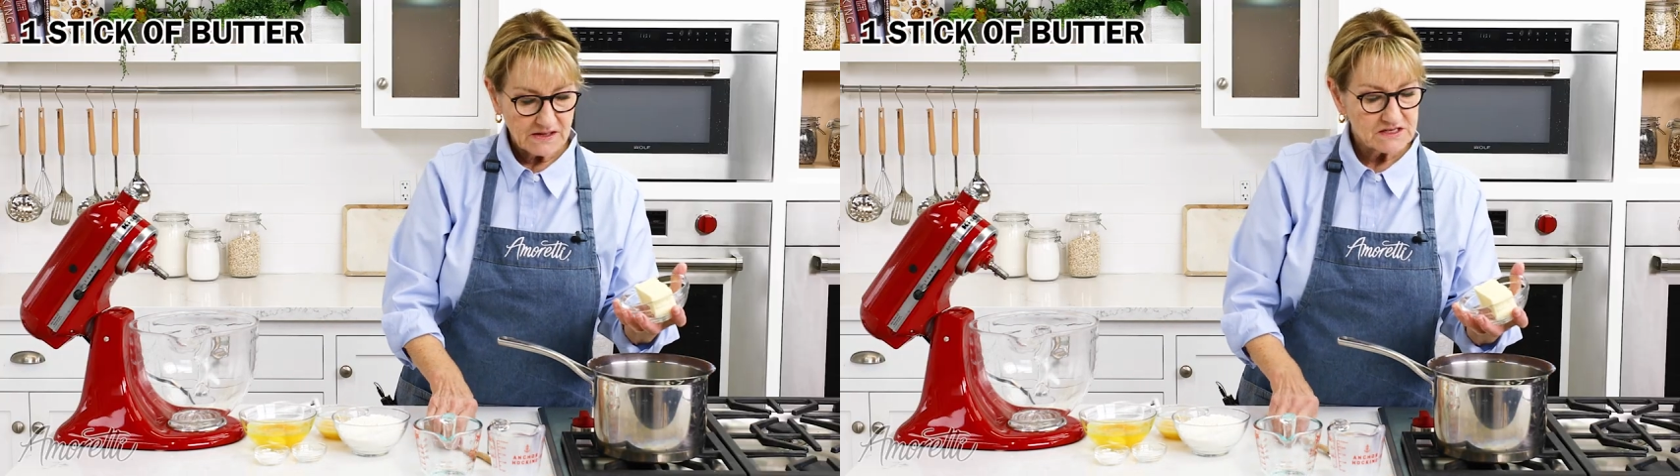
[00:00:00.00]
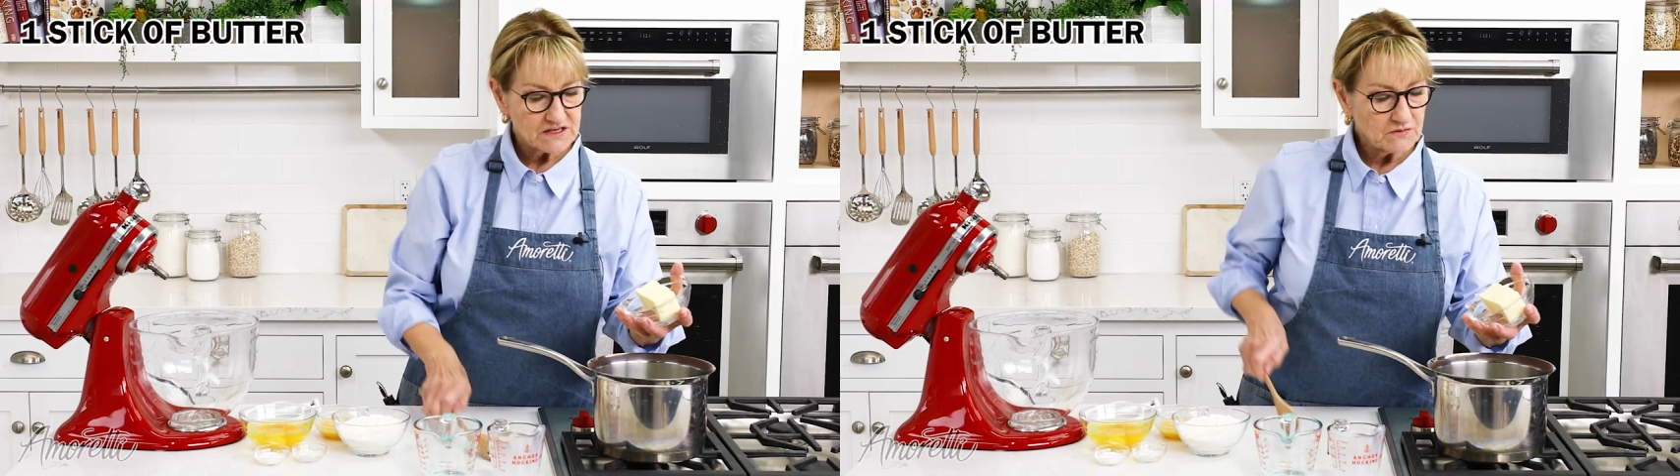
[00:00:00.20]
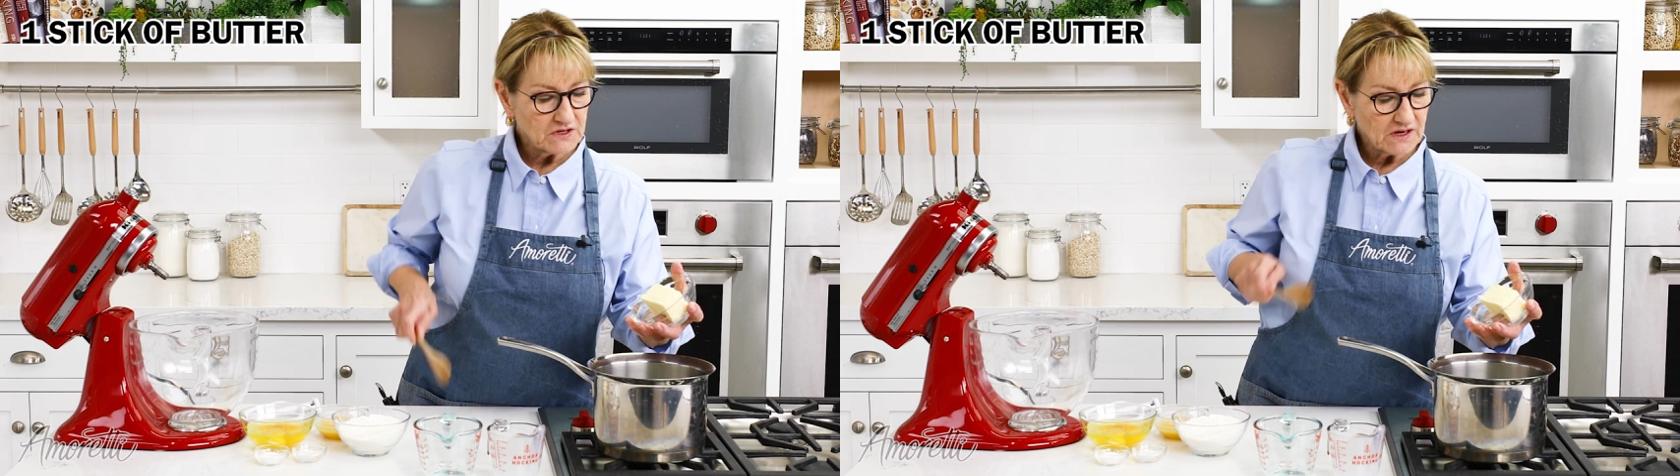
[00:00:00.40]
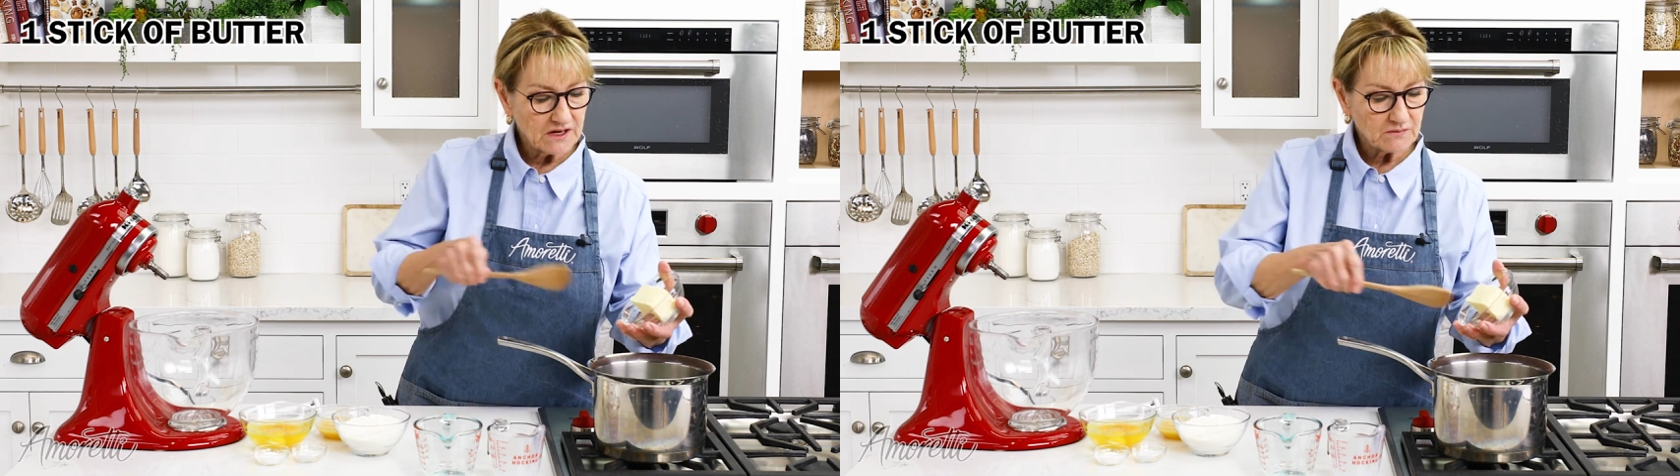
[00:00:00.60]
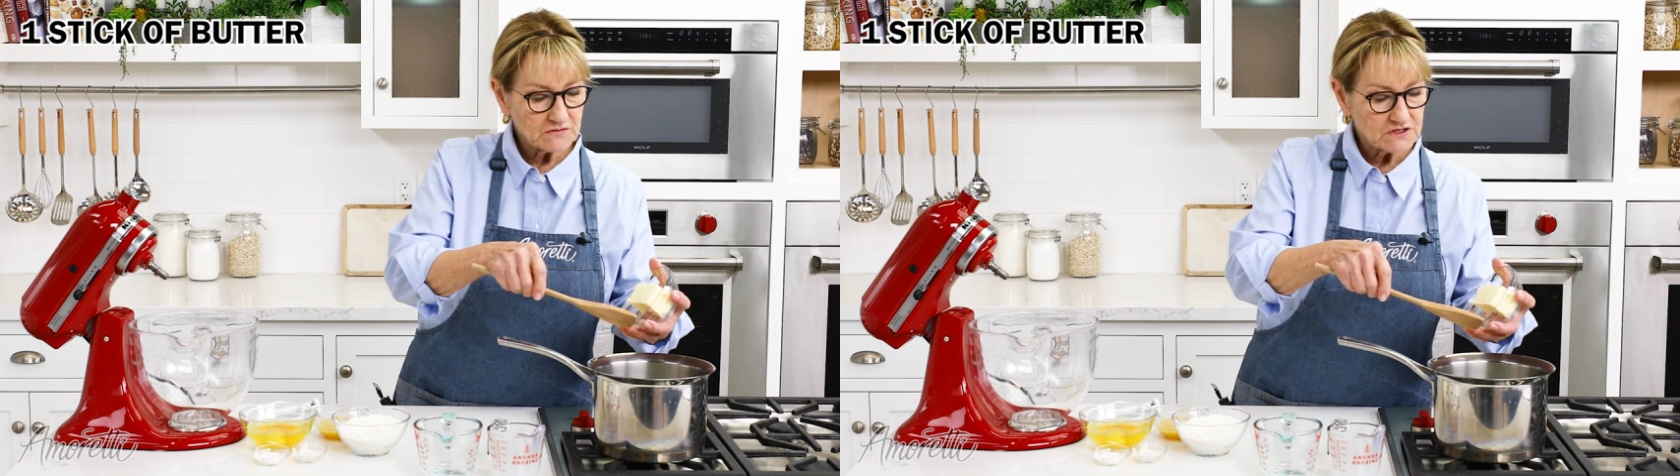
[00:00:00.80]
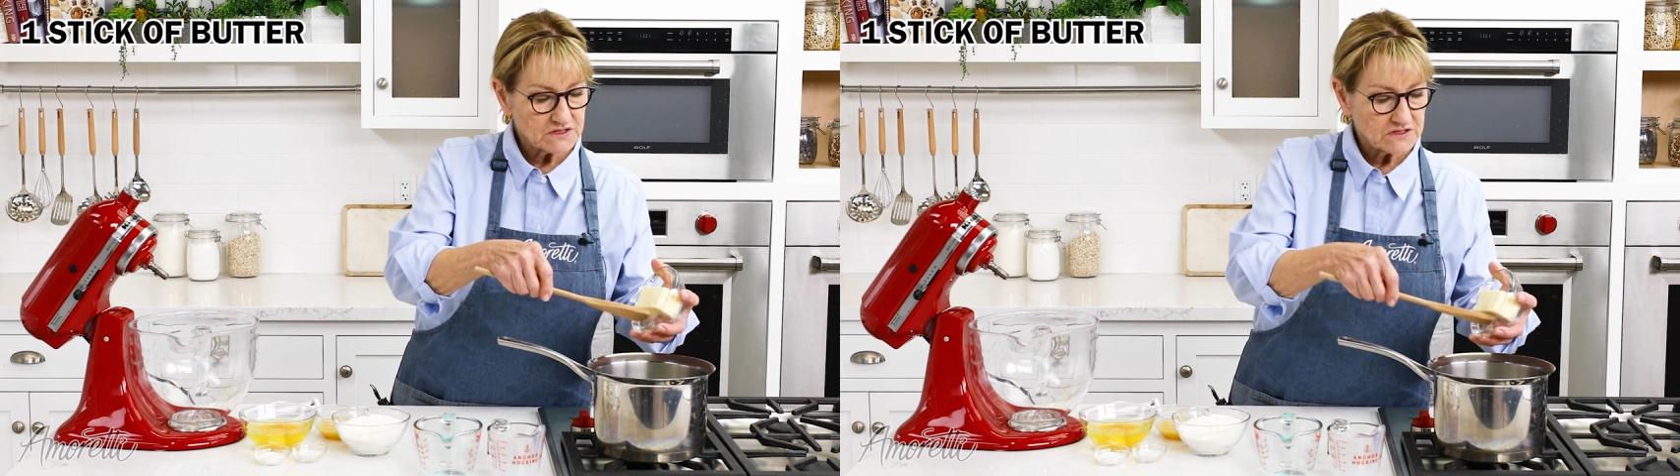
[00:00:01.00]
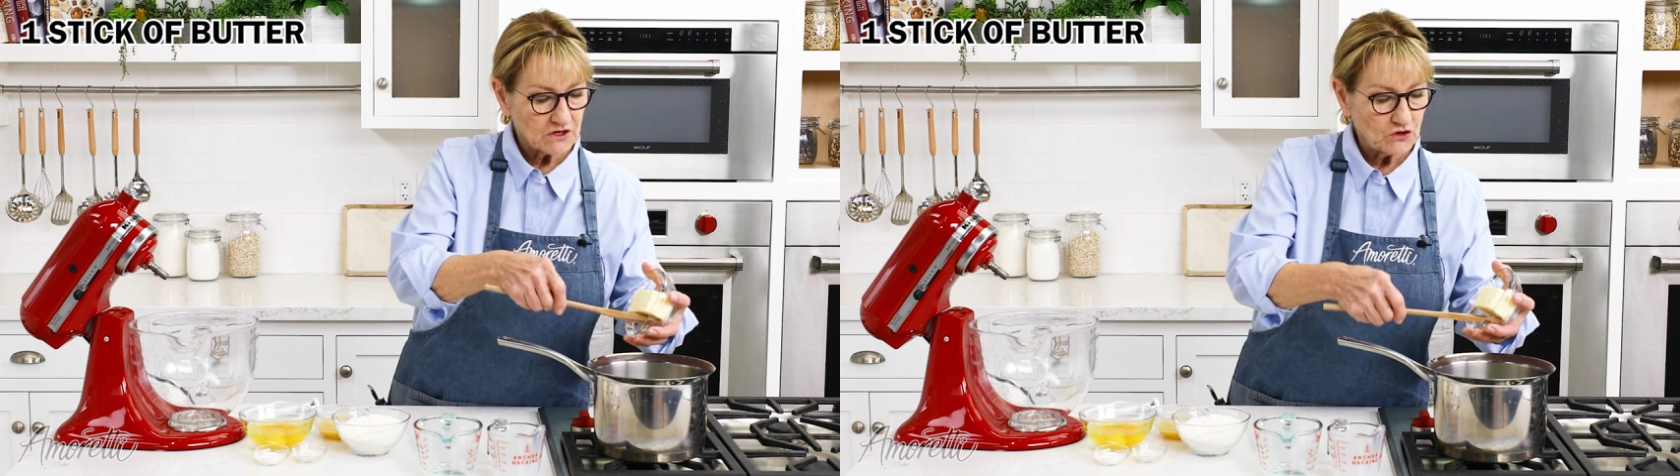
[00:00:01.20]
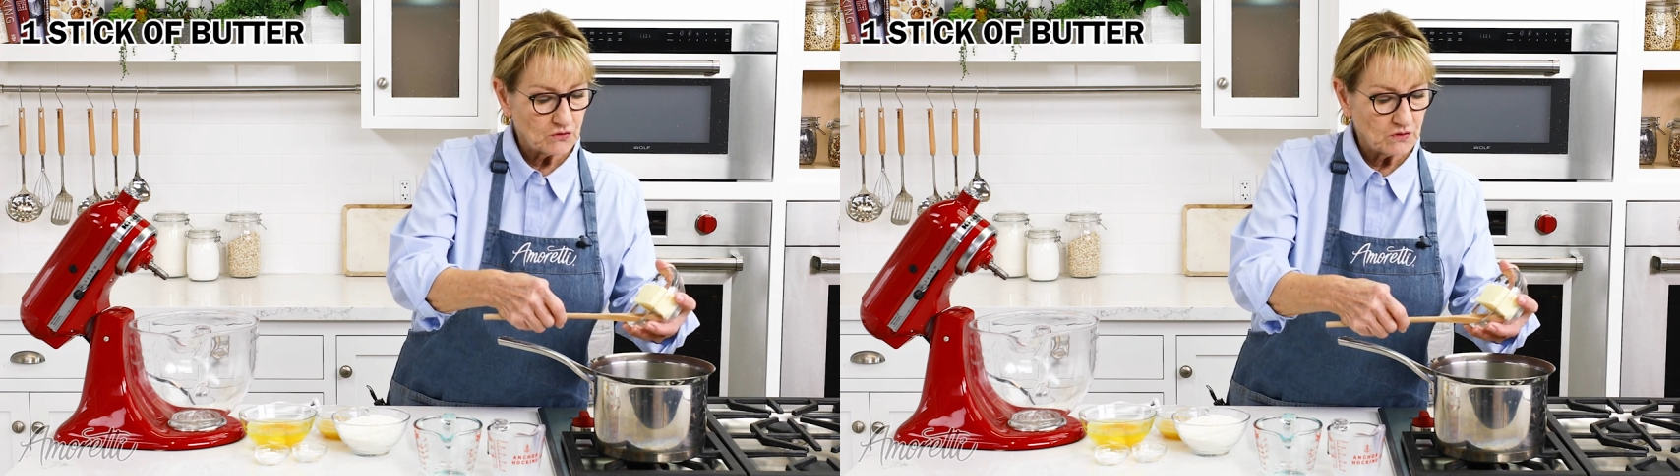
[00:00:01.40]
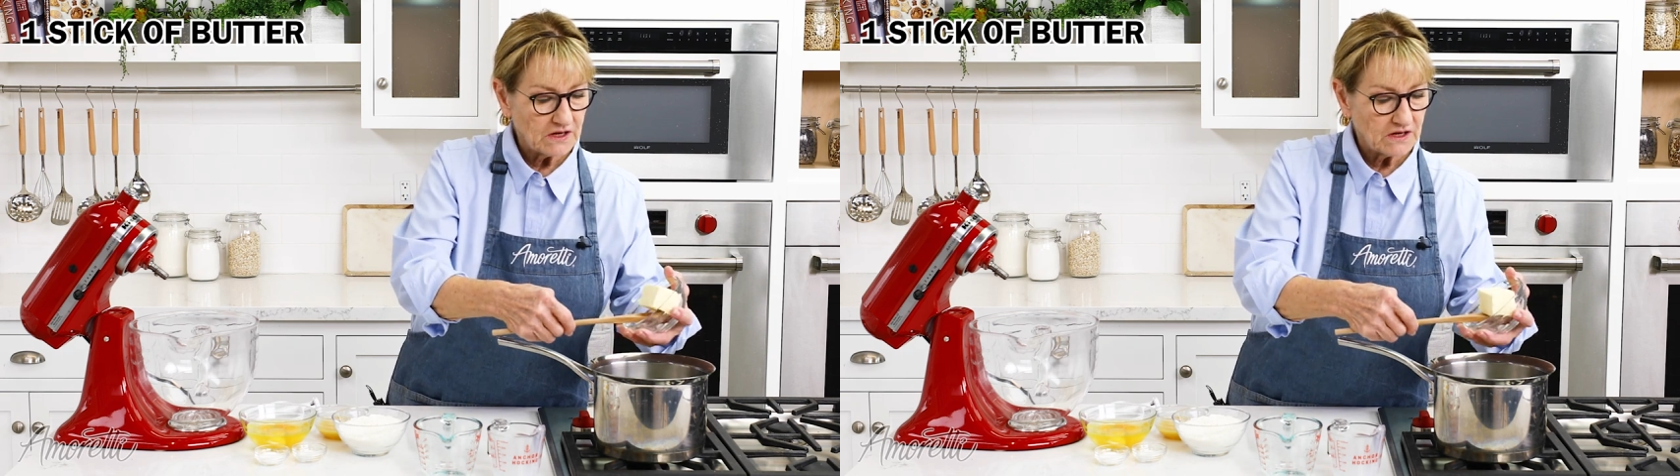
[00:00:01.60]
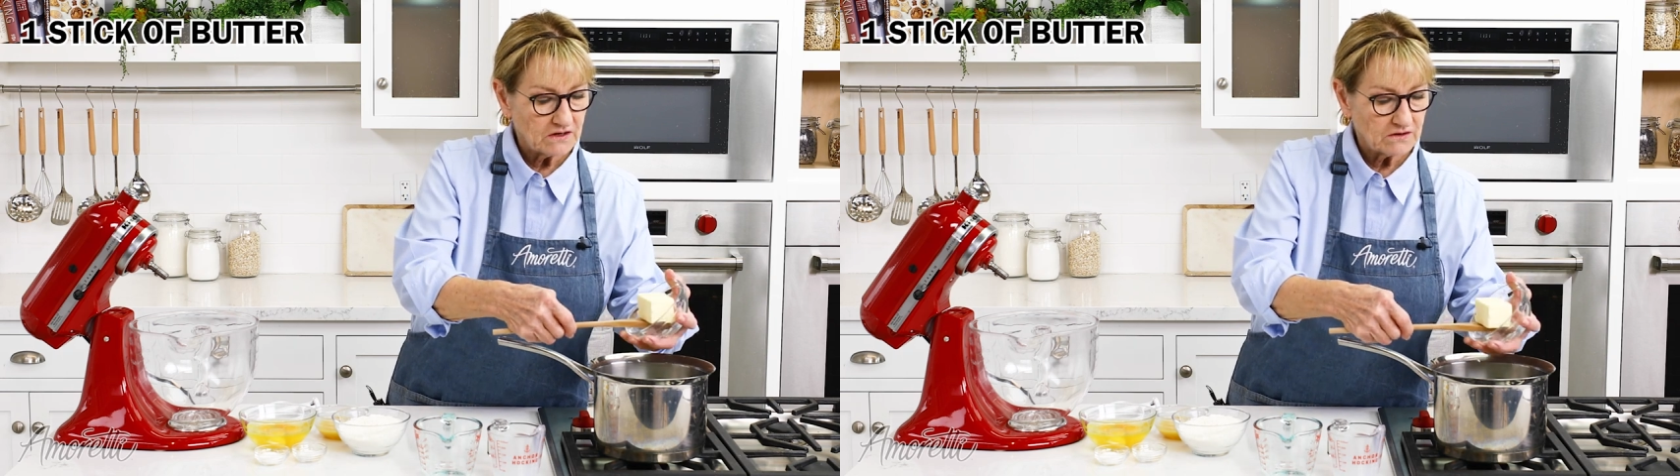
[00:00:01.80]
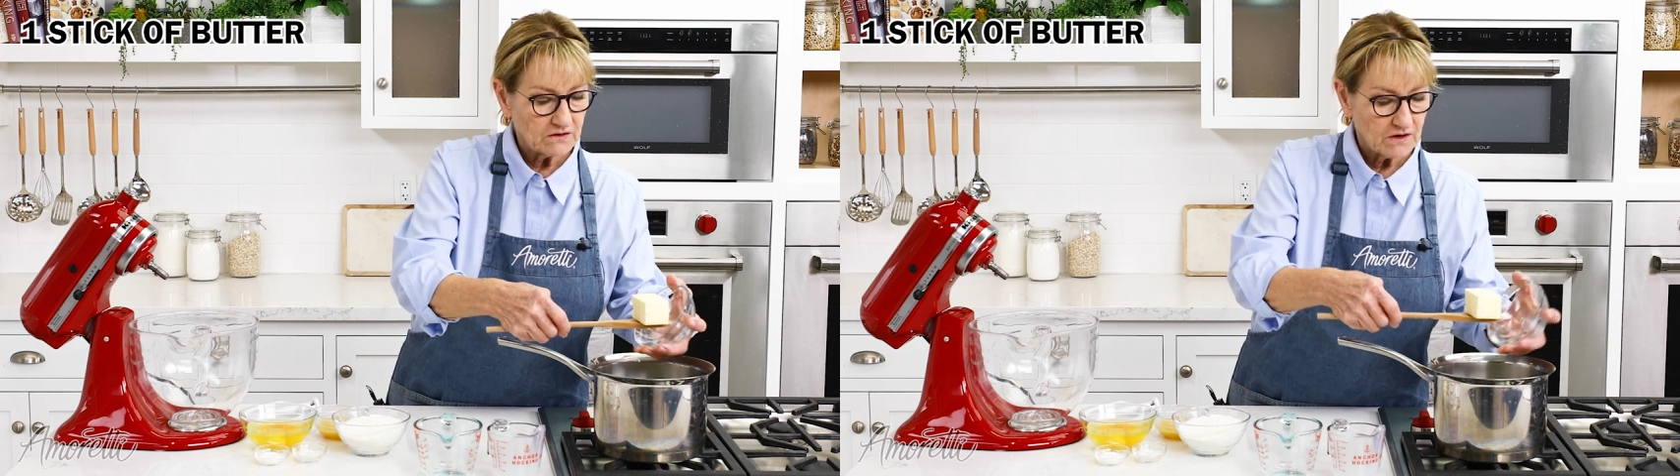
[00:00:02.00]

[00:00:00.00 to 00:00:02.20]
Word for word: Sometimes you need